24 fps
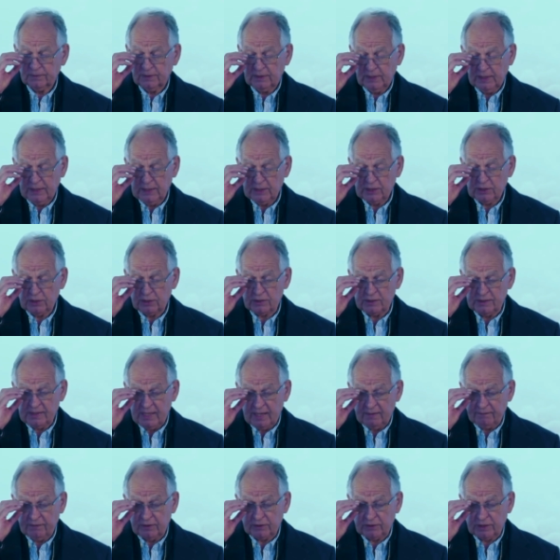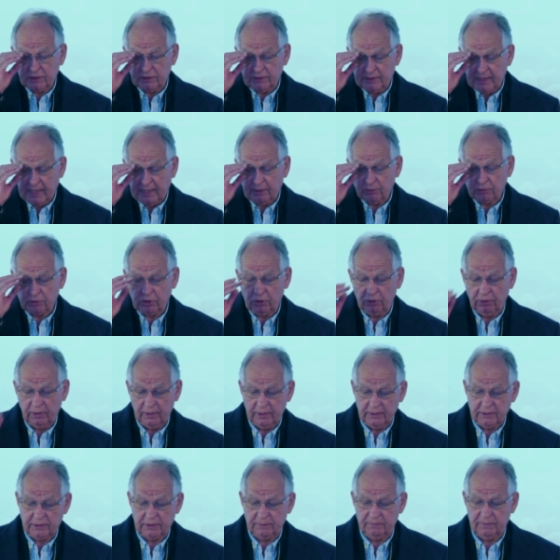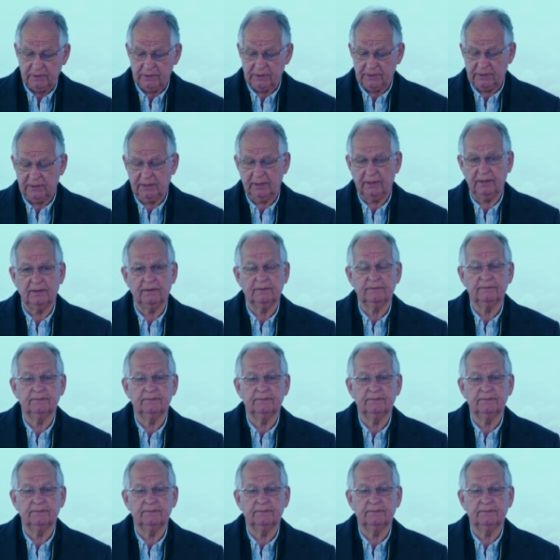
teach us never to doubt your intimacy